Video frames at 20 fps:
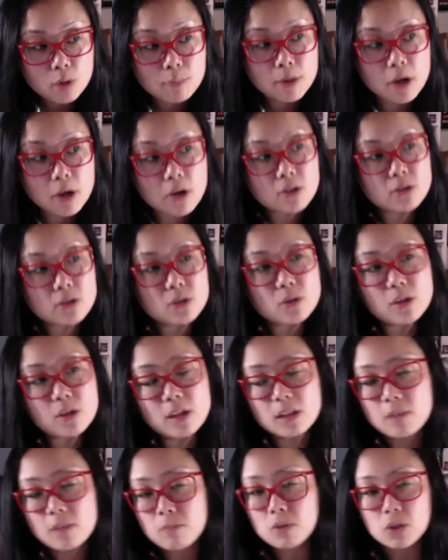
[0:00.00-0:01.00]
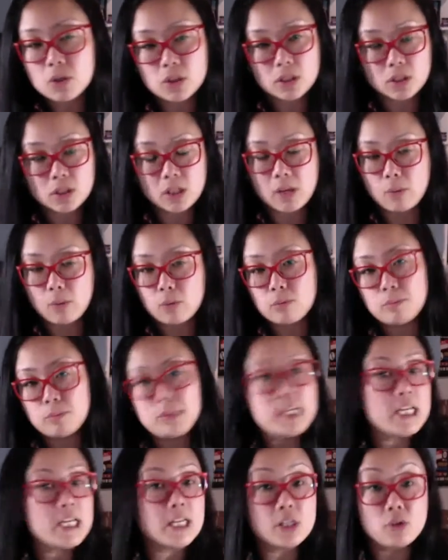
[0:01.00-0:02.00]
but also like the music that were
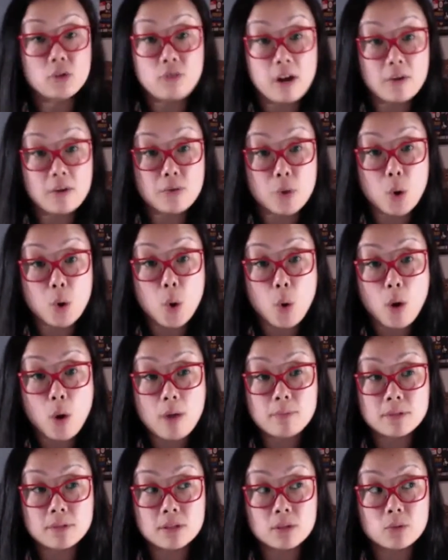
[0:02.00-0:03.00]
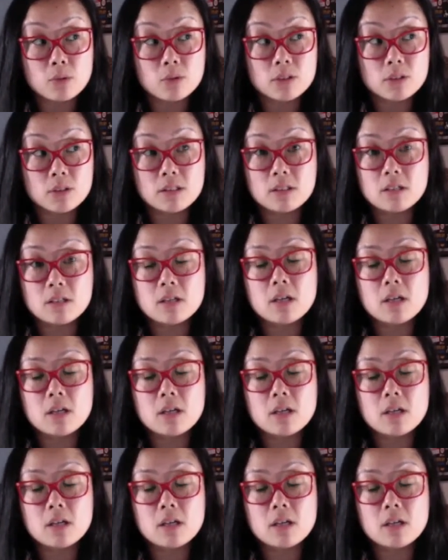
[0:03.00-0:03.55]
playing throughout the whole episode was